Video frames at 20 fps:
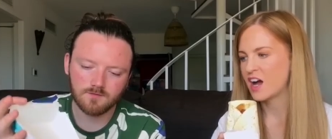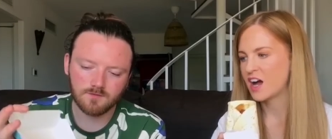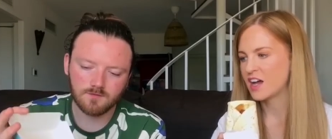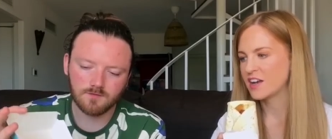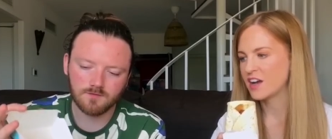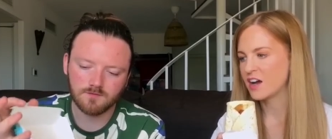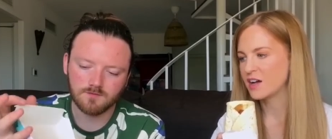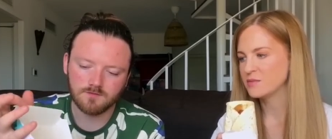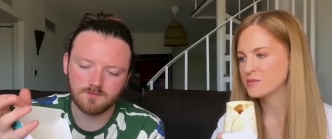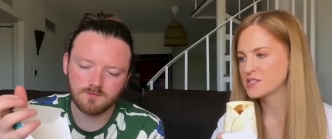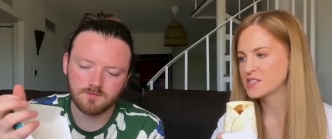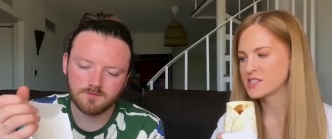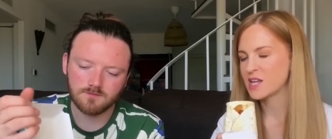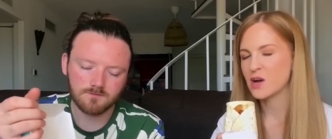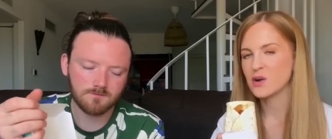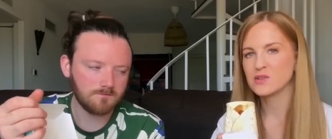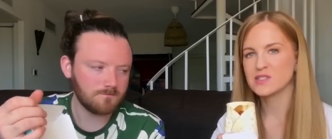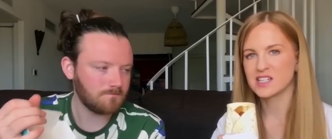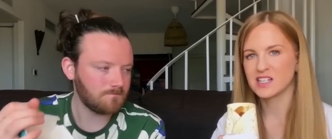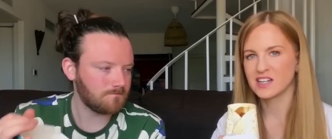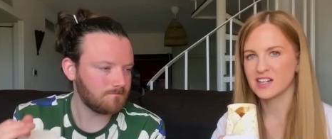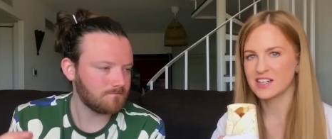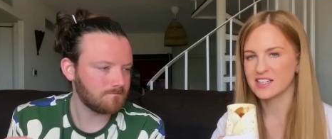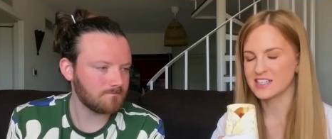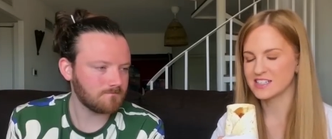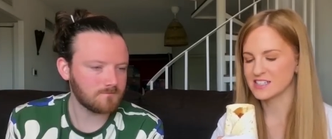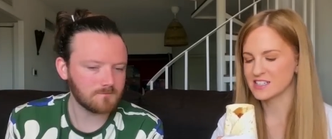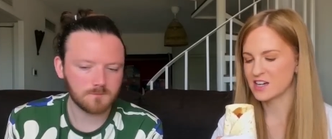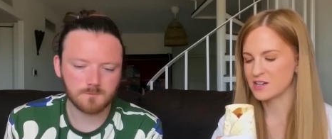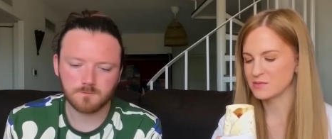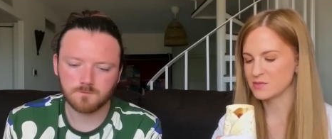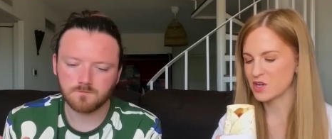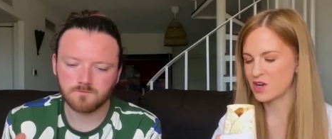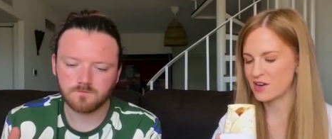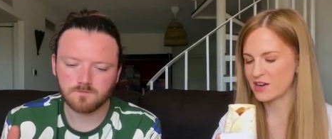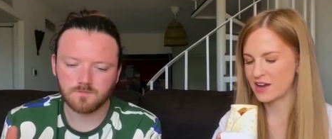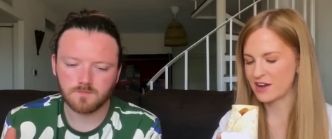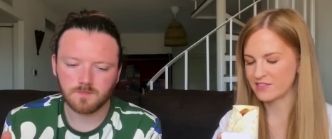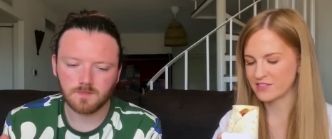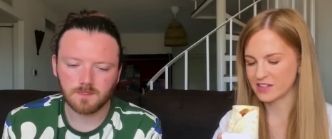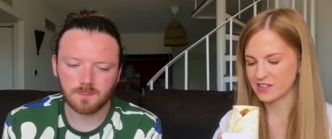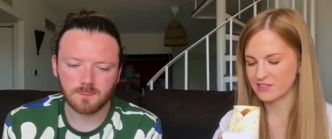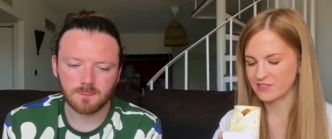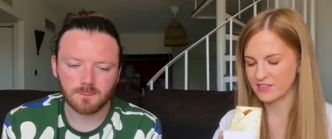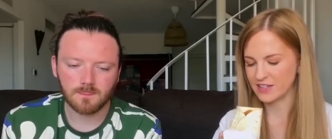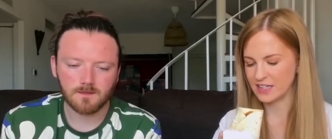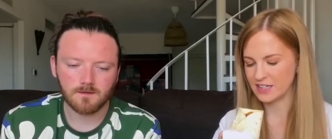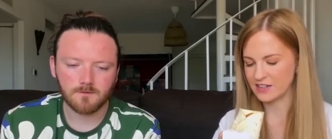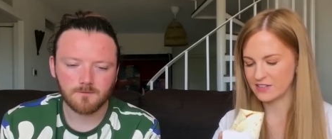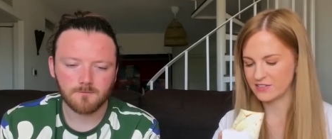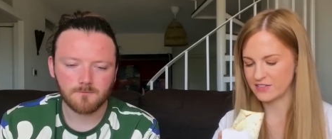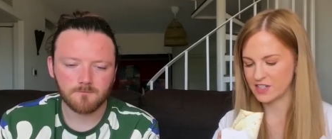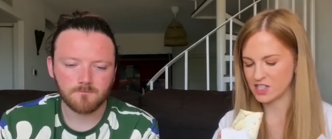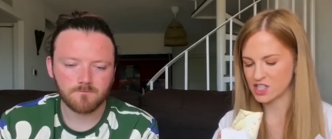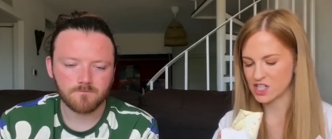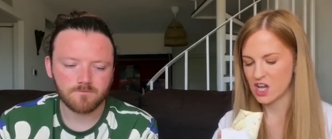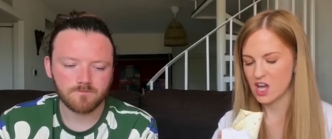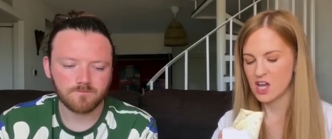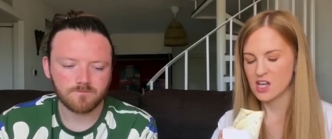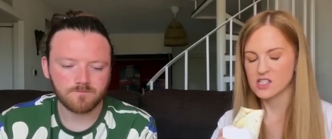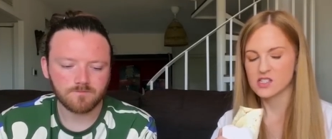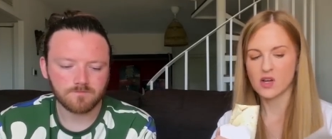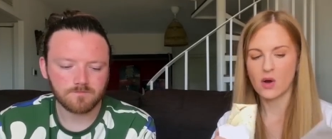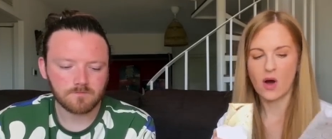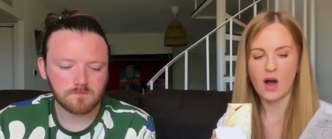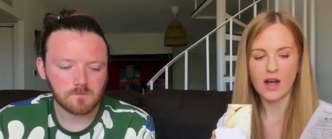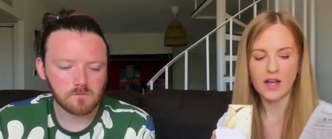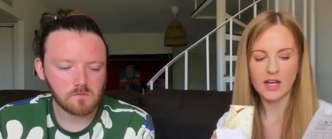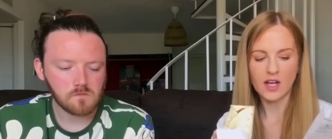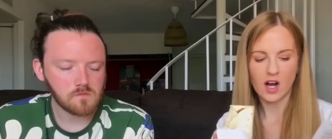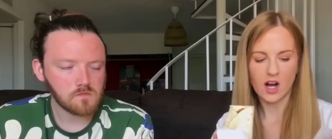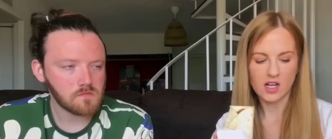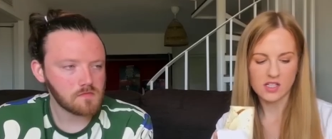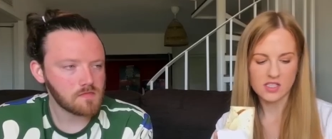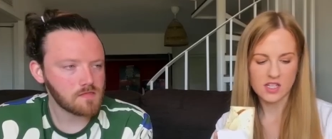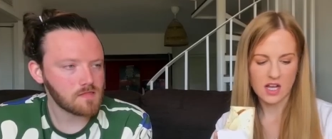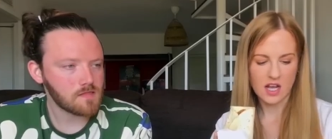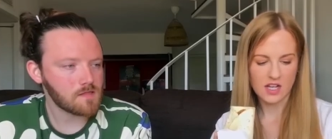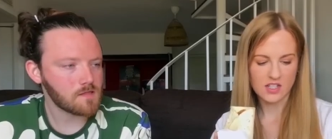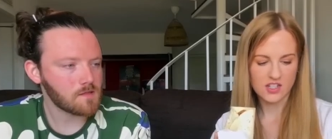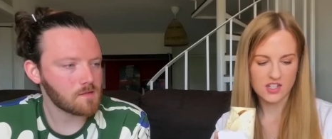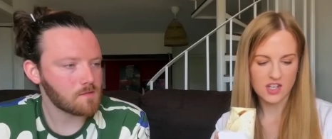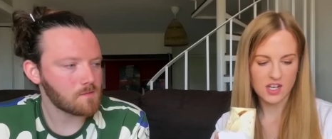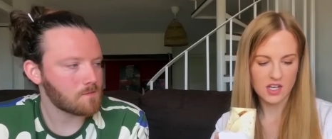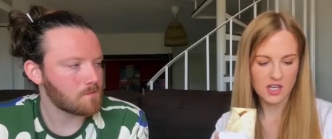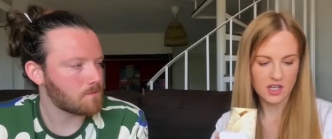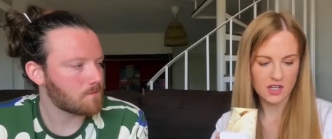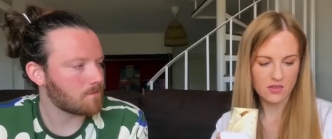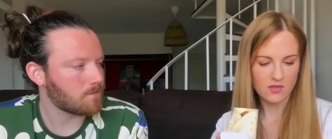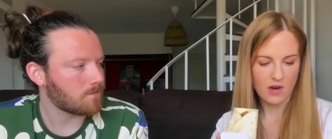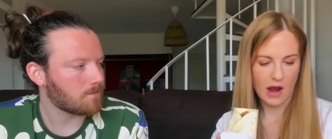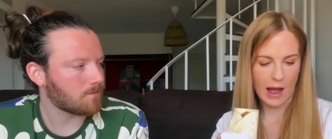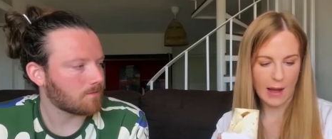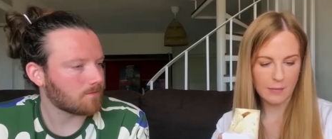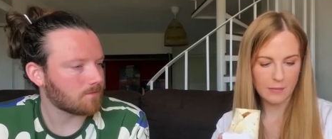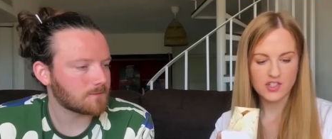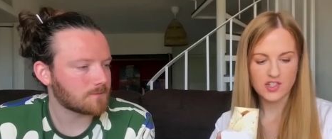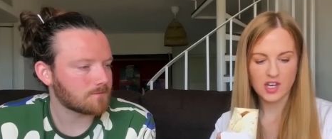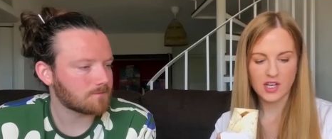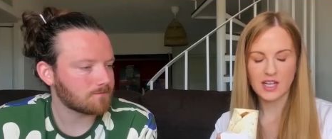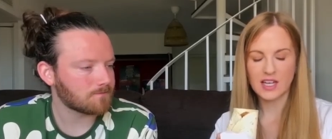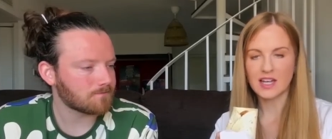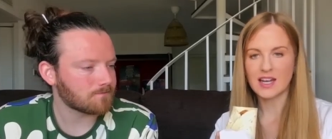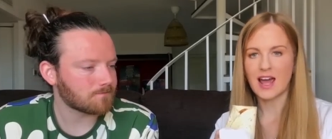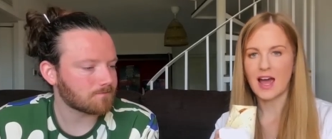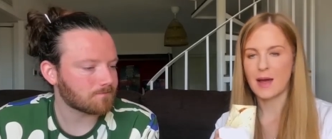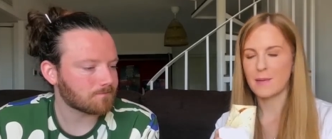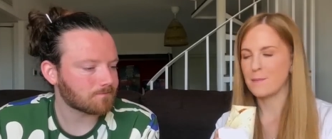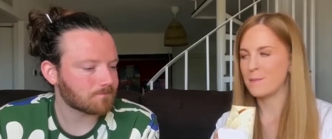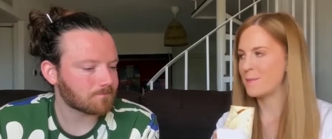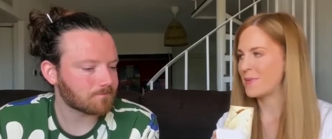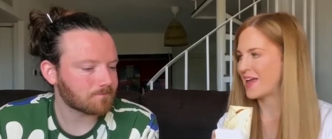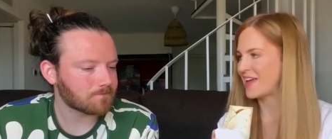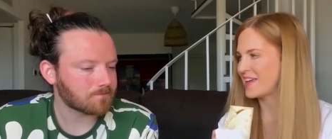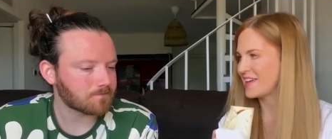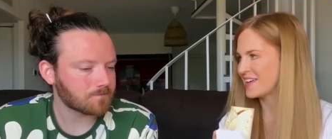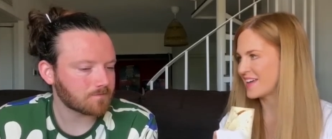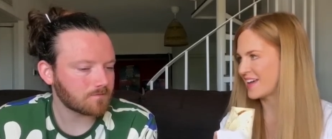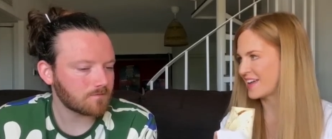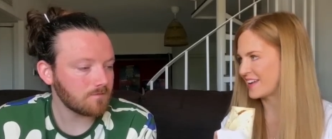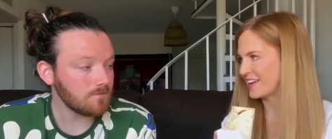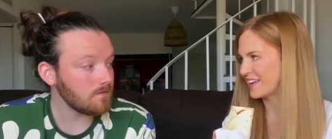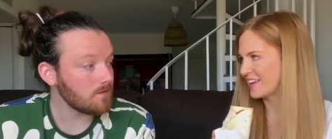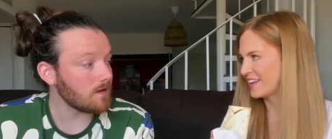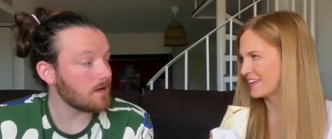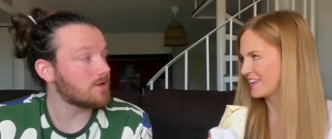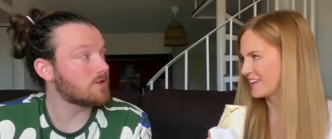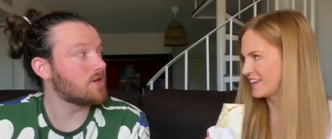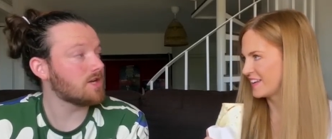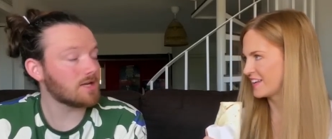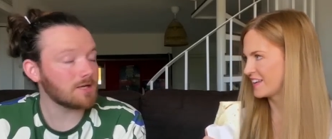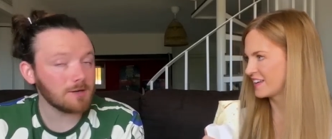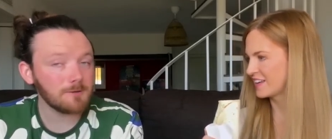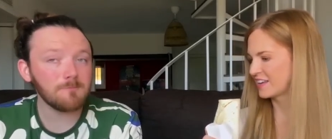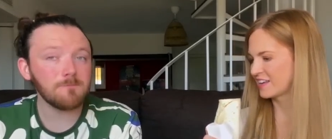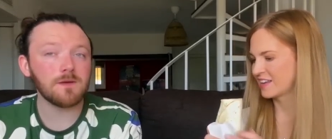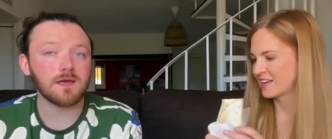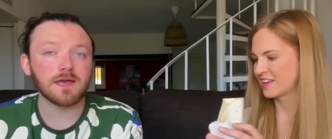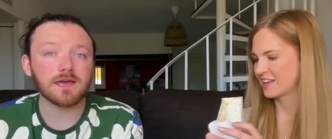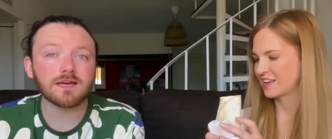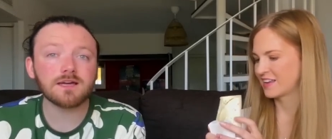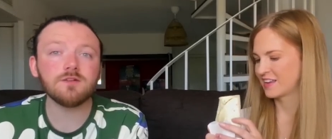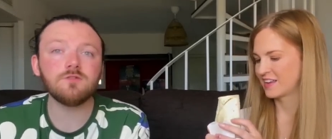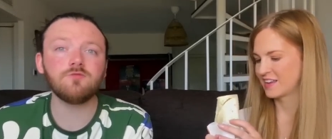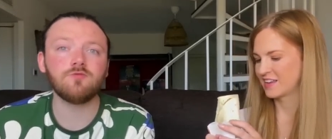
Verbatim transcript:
Speaker 1: And I'm so delighted I'm not having the fillet of fish. So I got a chicken wrap, chicken and bacon.
Speaker 2: Chicken and bacon